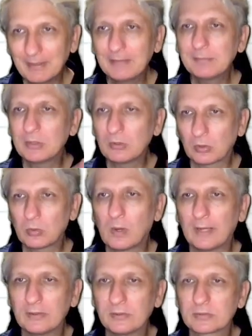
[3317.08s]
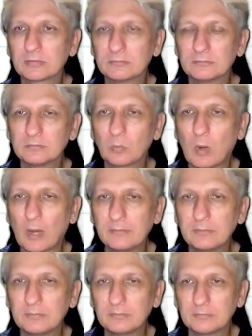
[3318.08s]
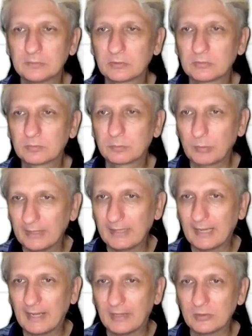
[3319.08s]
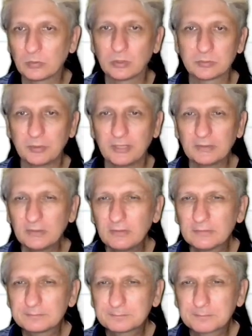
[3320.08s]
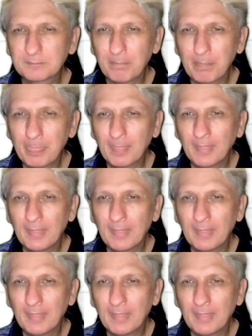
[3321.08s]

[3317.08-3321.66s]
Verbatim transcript: is happening, but not quite as widespread as was predicted.